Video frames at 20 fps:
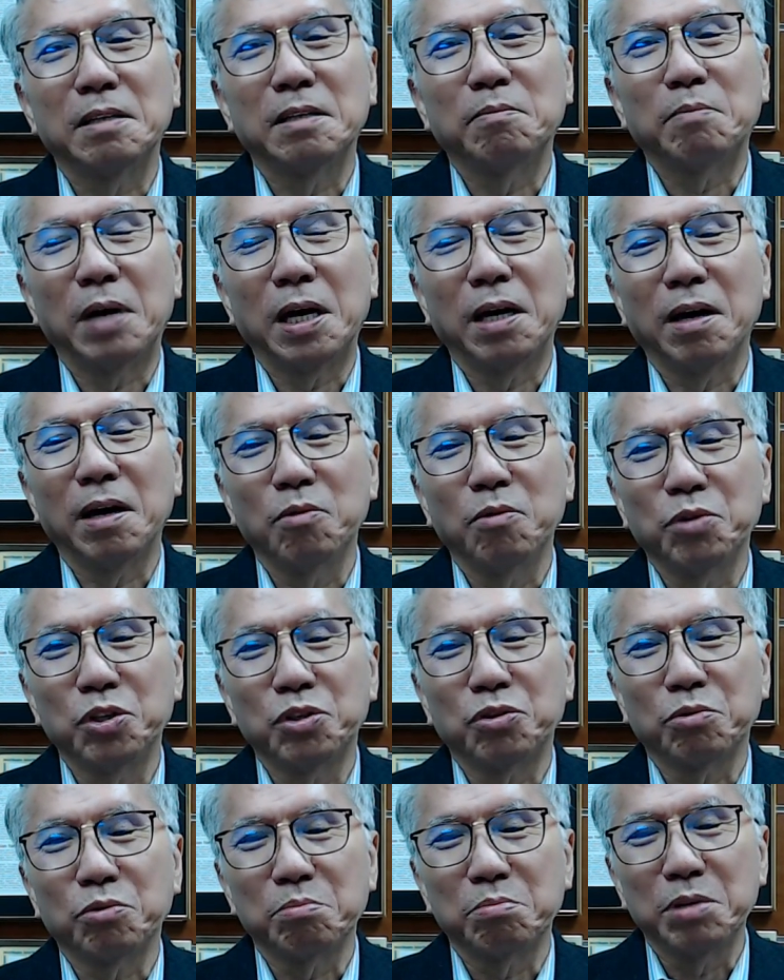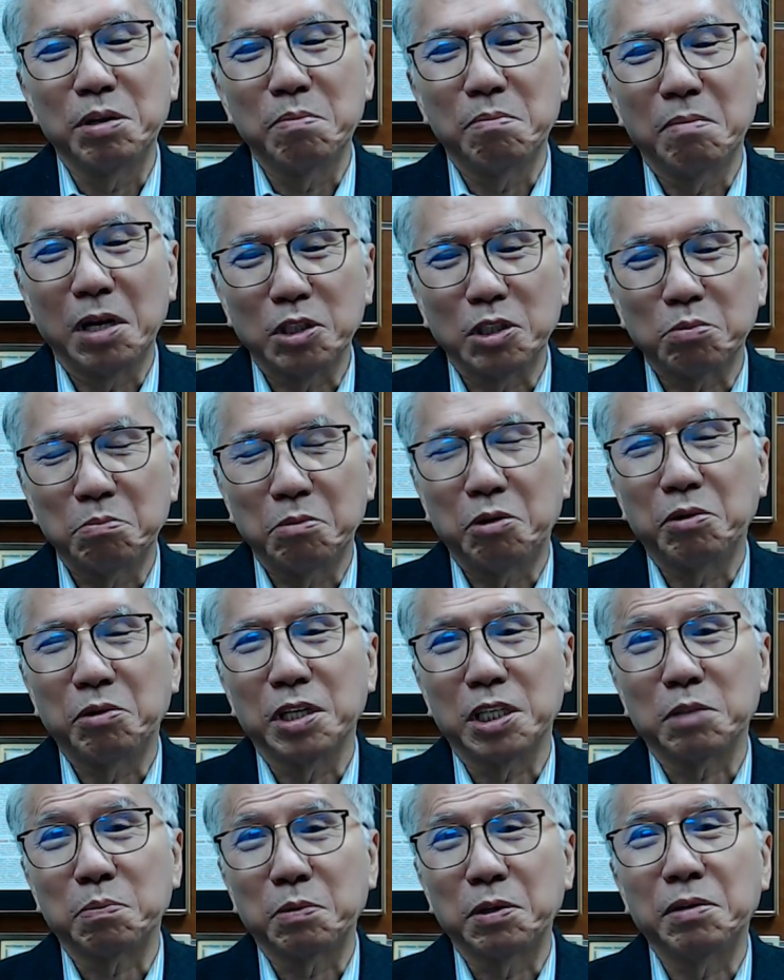By right, we should be much more
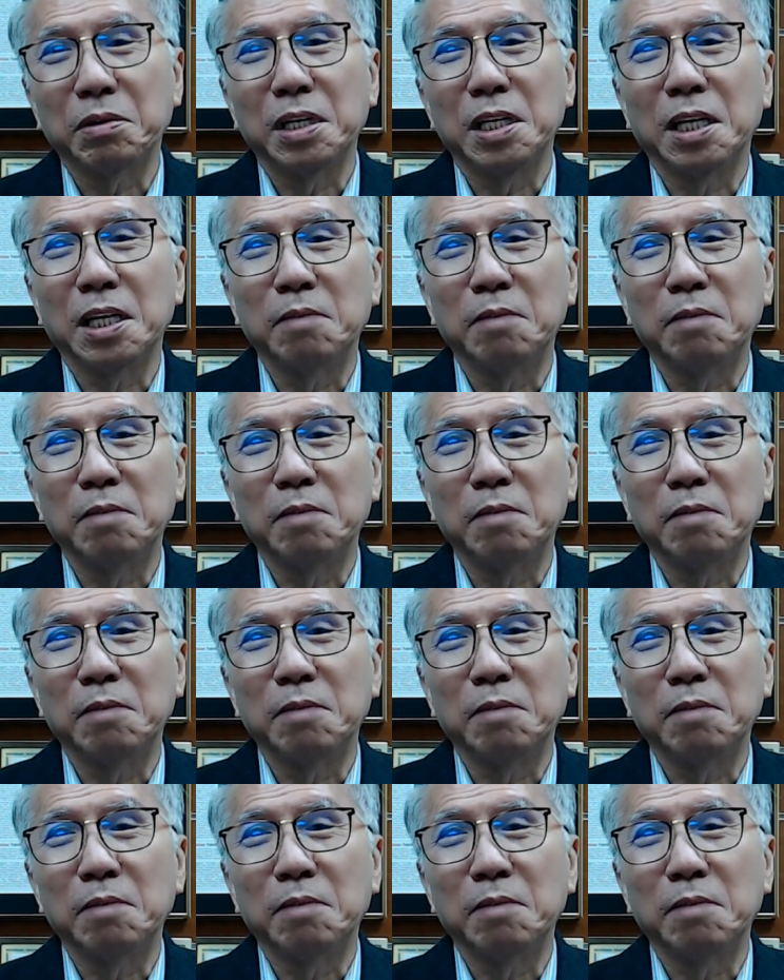experienced